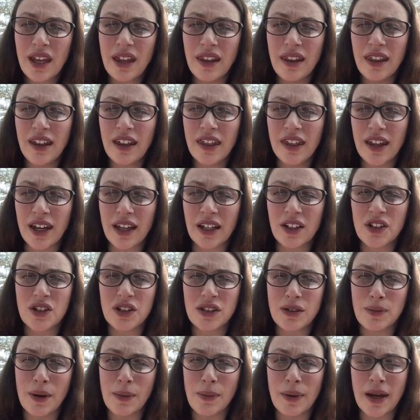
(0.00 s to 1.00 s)
They think
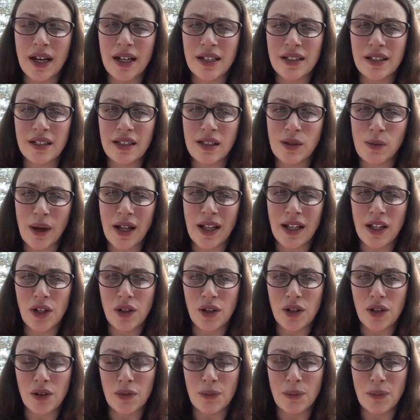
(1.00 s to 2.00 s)
she's maybe had a swelling
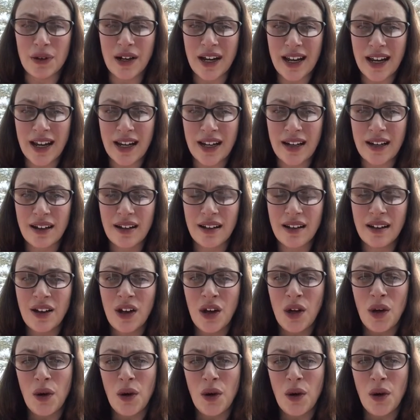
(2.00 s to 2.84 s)
on her brain,